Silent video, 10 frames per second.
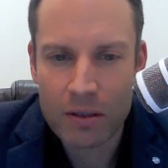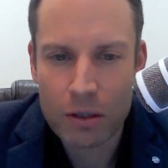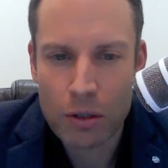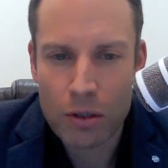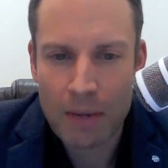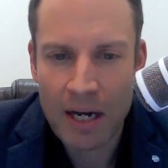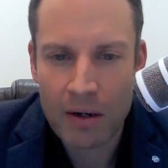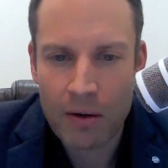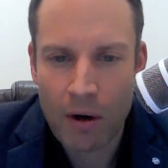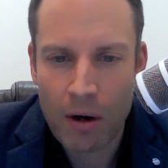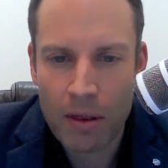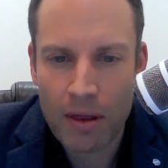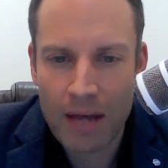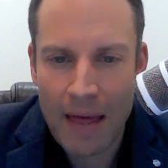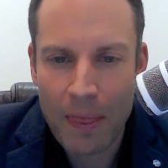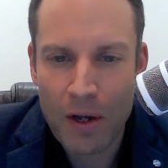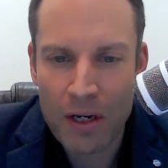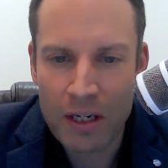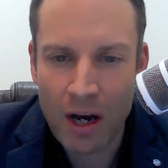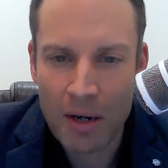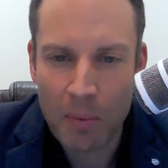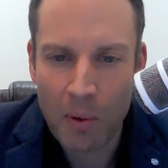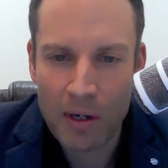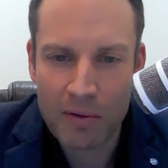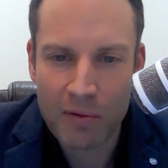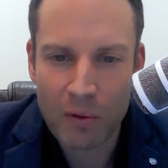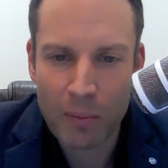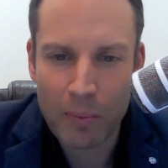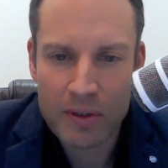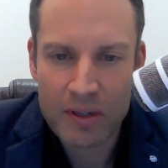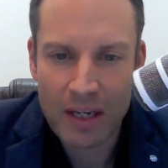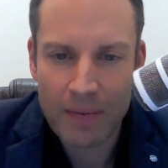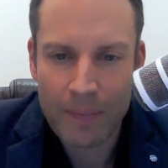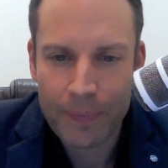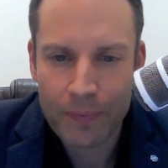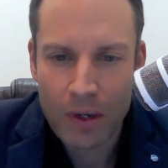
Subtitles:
huge amount of growth at 39.4%.